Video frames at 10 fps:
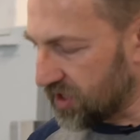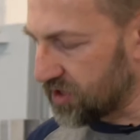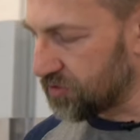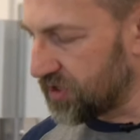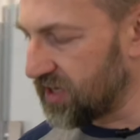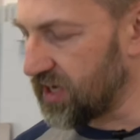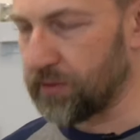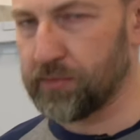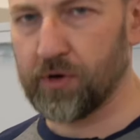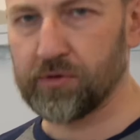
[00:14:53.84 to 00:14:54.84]
care really
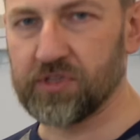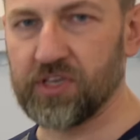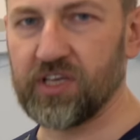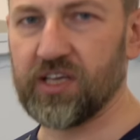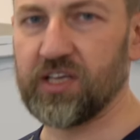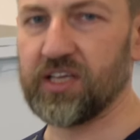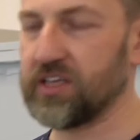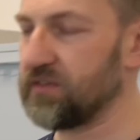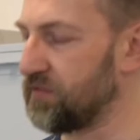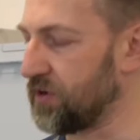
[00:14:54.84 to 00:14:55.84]
about
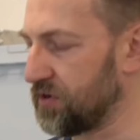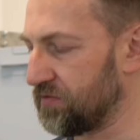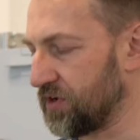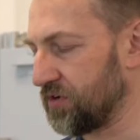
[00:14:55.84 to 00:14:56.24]
the very